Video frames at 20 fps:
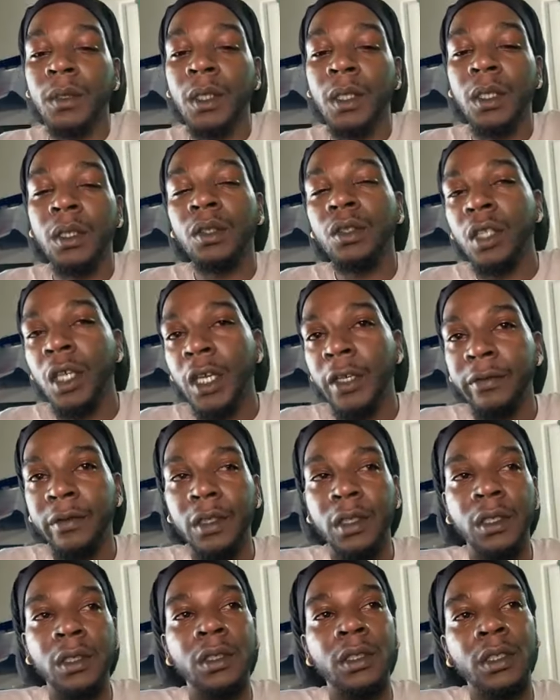And you have
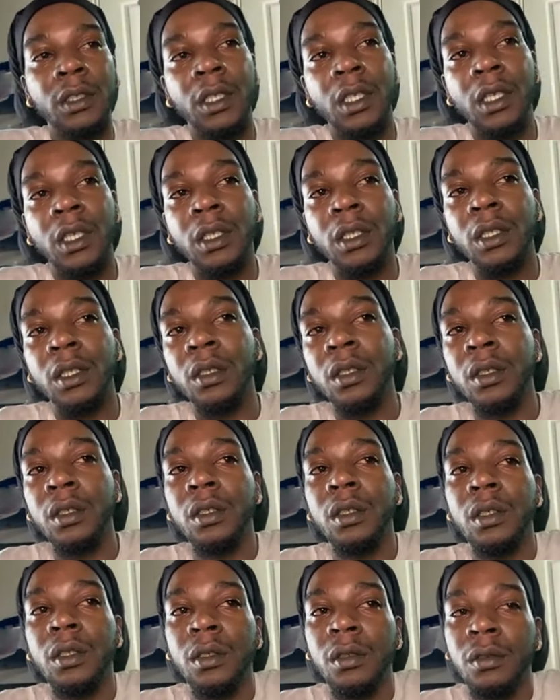to understand that,
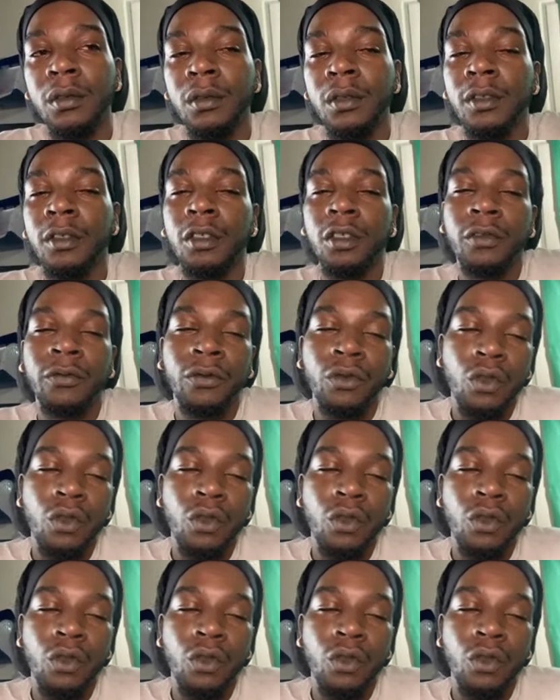of